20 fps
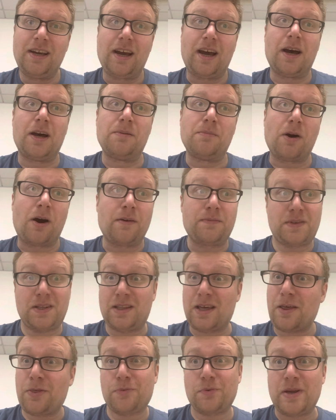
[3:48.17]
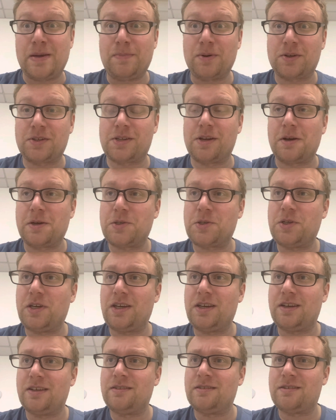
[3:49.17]
um, after their three books last
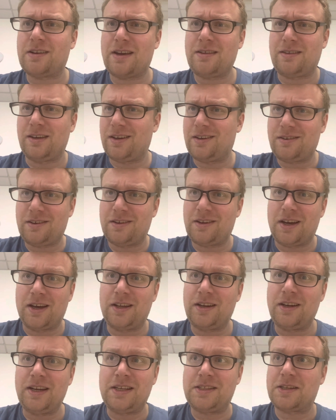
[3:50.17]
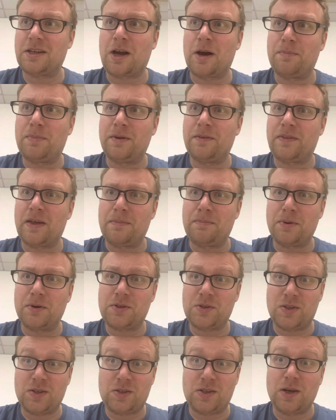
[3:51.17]
year. And I think at least a couple of their
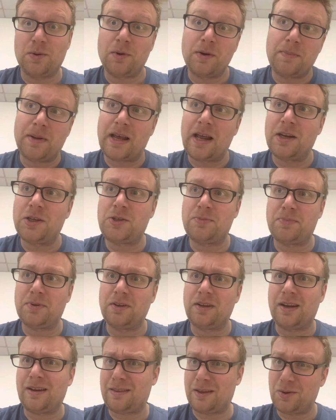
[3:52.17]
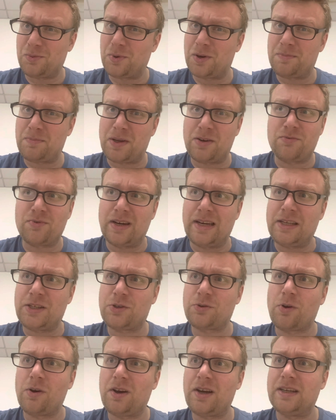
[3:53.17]
books this year would have been eligible and I think would have been really
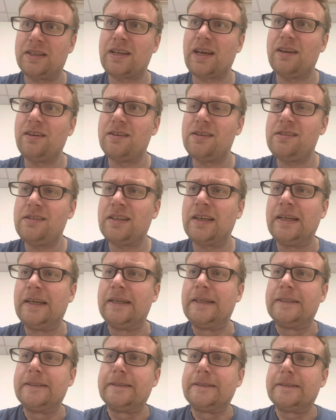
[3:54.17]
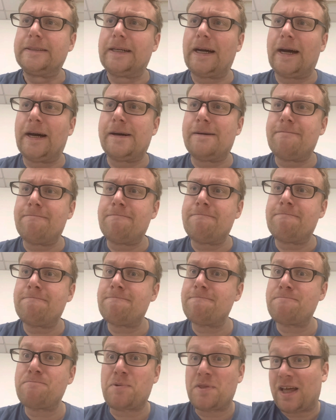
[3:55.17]
strong contenders.
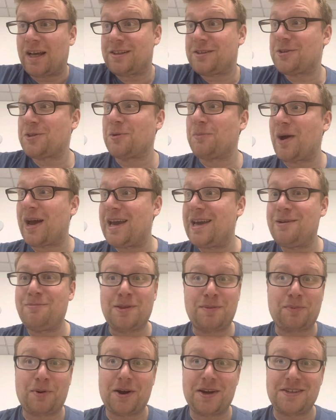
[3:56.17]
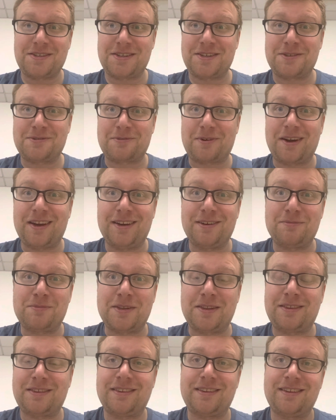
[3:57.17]
Um, but that's the way with prizes, right?
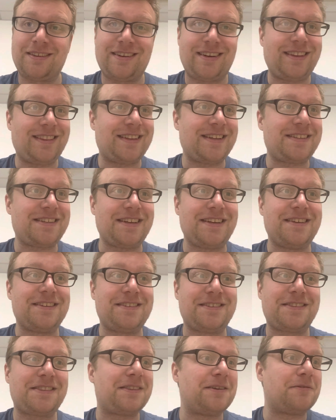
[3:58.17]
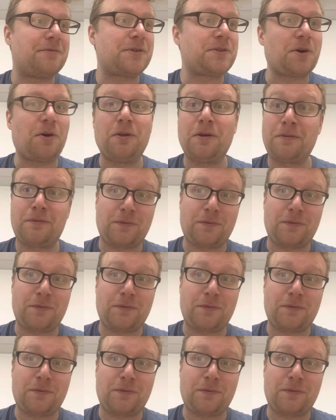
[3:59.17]
With this is the result of